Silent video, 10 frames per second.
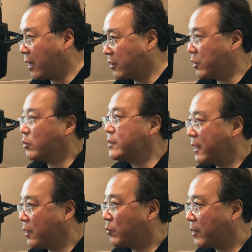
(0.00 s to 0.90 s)

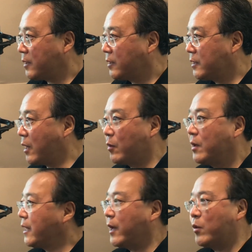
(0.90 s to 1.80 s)
associated with.
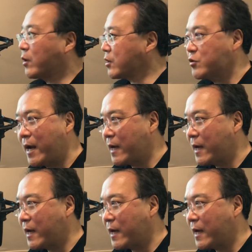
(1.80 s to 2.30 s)
An orchestra